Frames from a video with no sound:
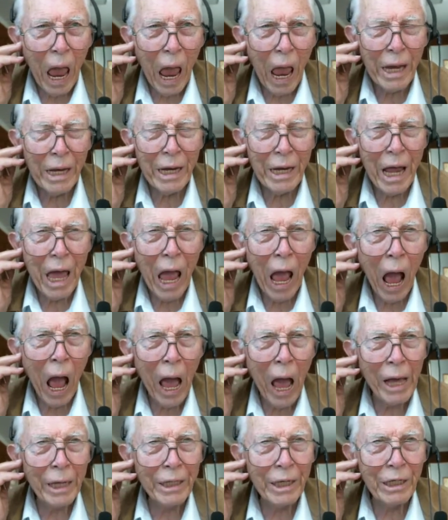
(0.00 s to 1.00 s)
And
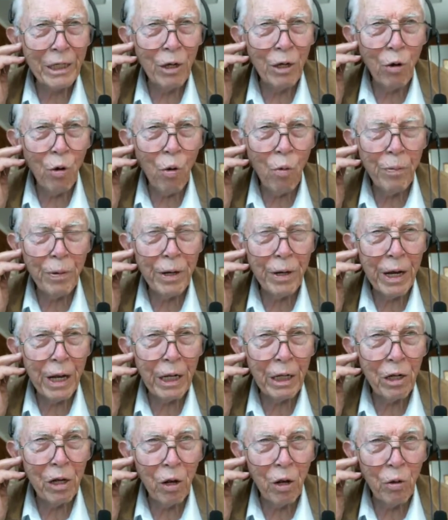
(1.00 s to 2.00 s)
now I can open
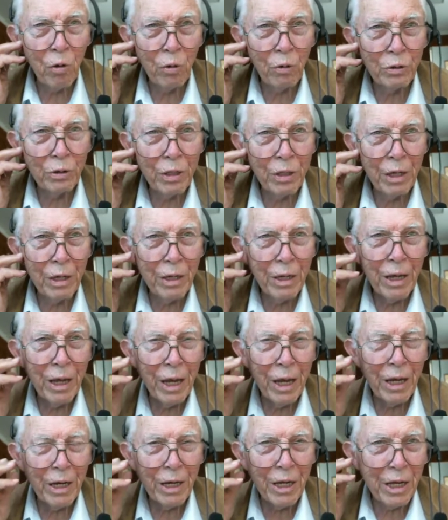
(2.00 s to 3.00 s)
and close
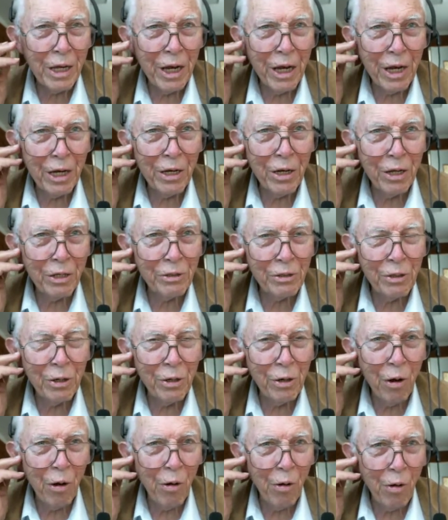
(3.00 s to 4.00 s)
and eat. It
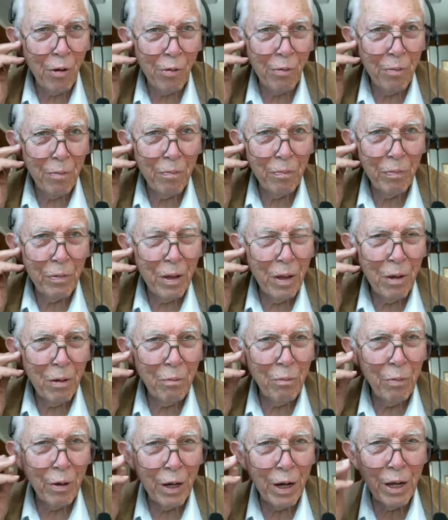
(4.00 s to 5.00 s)
doesn't hurt.
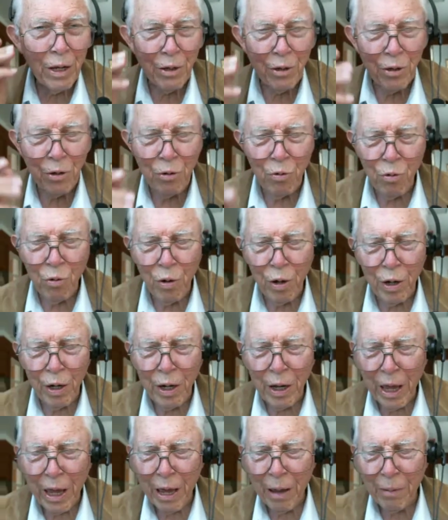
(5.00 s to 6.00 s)
But I knew
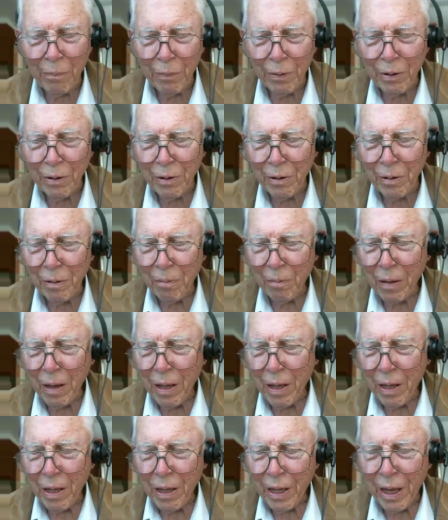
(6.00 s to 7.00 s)
what happened,
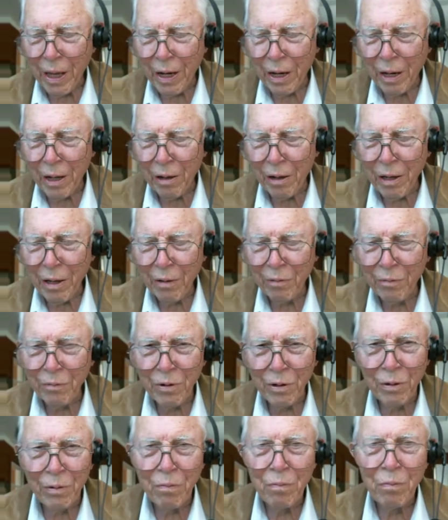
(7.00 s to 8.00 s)
and I'll have
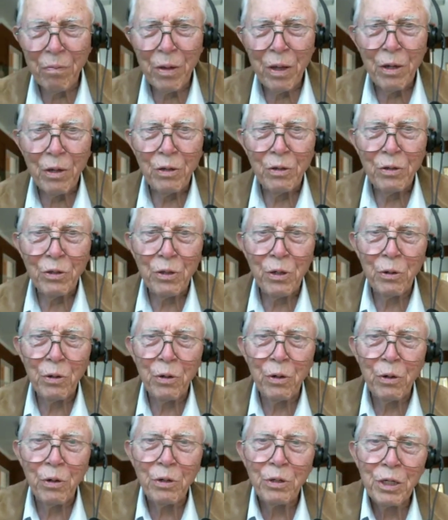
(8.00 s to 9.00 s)
to show
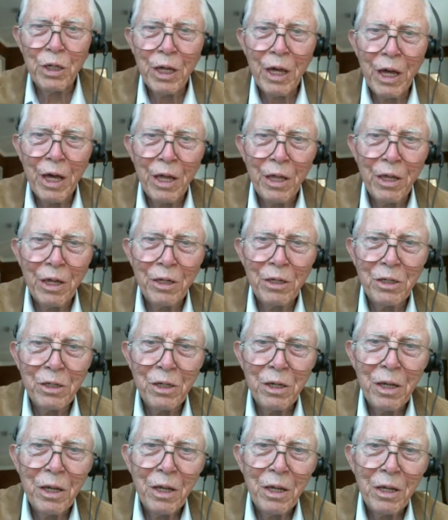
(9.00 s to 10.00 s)
you. You see how
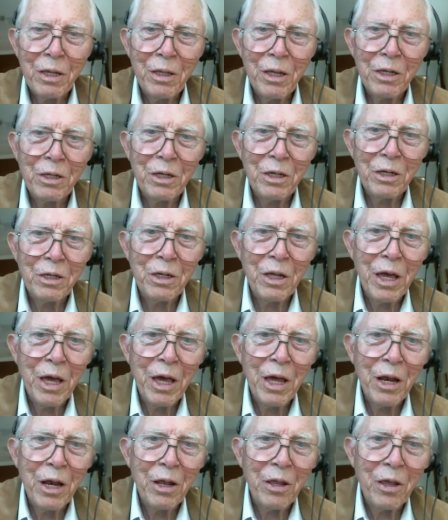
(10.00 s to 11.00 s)
this, this is the
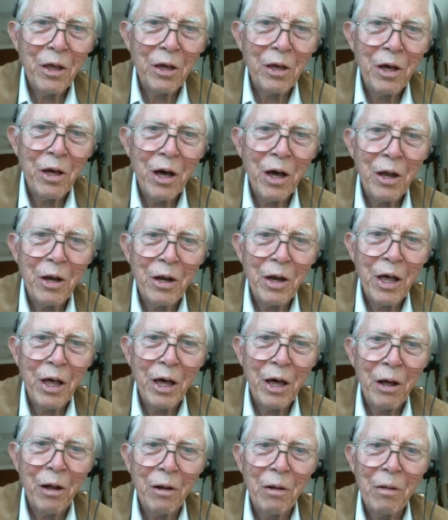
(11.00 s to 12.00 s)
head of the
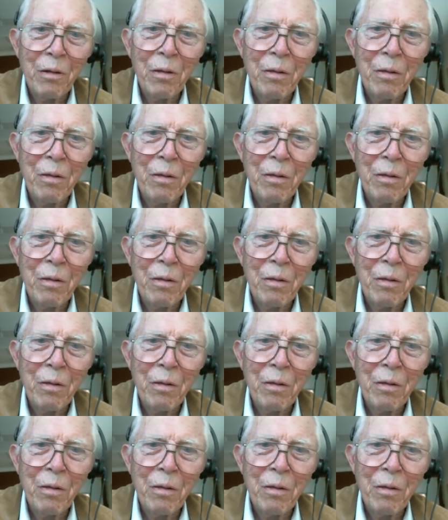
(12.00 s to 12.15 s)
condyle.